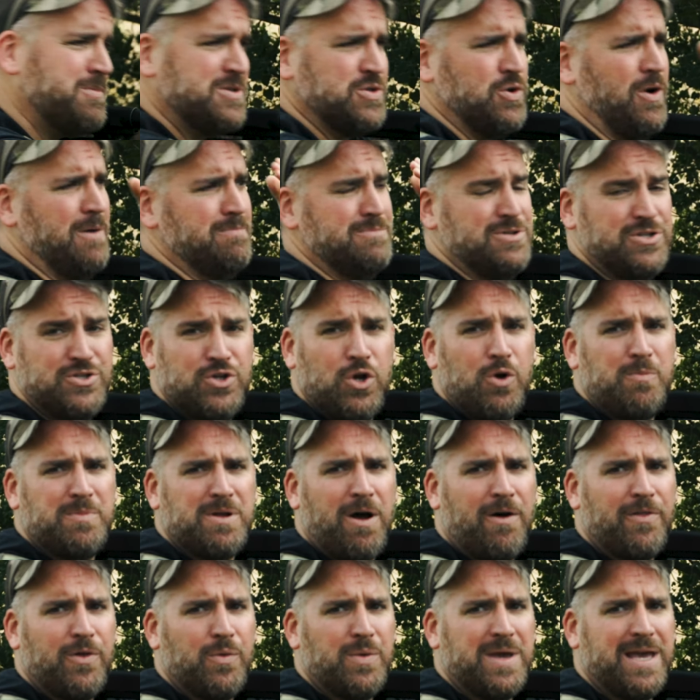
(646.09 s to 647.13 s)
So I'm zoomed
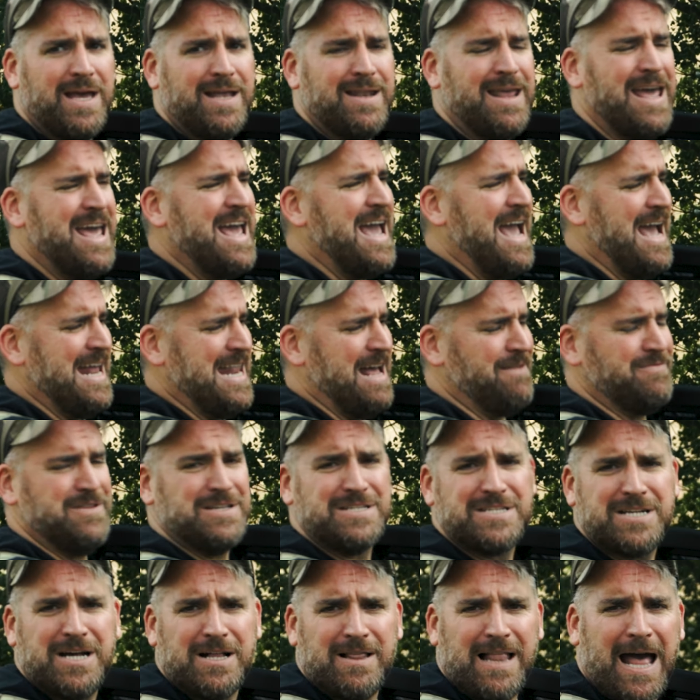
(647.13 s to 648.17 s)
all the way in and have
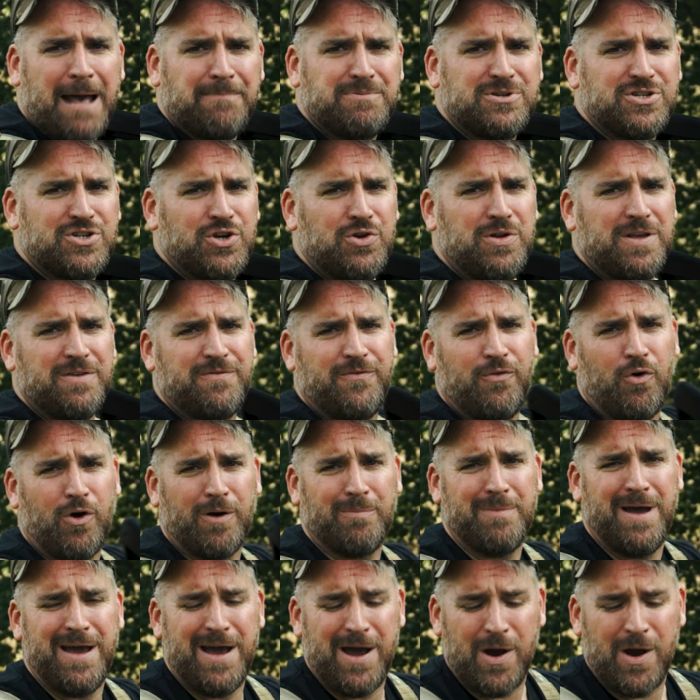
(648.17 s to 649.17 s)
this collapsed shooting form